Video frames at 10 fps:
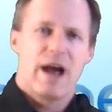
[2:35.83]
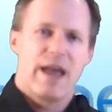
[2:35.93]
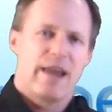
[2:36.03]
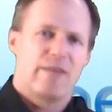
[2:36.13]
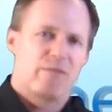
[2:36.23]

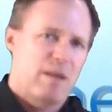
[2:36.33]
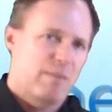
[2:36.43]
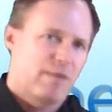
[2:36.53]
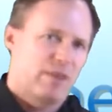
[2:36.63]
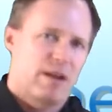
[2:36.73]
and if
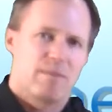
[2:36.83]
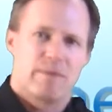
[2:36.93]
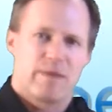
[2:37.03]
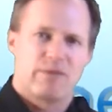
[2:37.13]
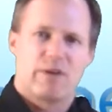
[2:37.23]

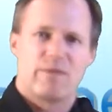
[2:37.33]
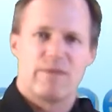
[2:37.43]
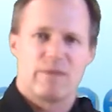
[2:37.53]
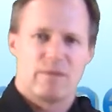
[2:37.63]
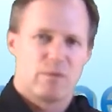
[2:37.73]
they're
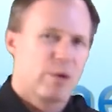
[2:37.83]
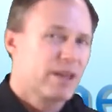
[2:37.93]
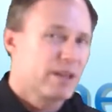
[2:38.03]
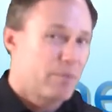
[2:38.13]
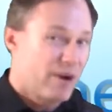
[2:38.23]

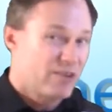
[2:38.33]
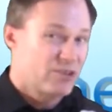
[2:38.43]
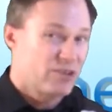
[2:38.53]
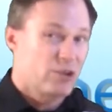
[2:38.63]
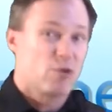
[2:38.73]
really
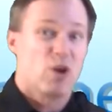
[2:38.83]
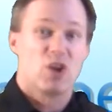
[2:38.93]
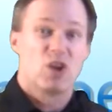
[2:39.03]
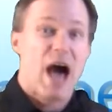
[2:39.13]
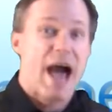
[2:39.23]
pressuring you a
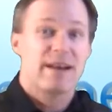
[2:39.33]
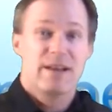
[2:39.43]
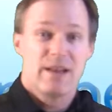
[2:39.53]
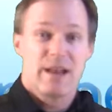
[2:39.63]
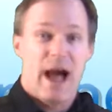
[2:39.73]
lot
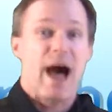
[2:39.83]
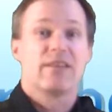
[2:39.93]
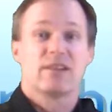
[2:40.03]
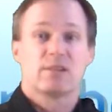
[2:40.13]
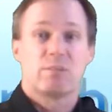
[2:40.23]

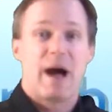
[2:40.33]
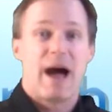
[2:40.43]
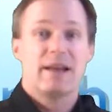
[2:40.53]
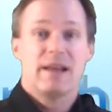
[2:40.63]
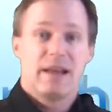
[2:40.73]
on the
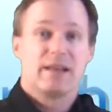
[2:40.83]
spot,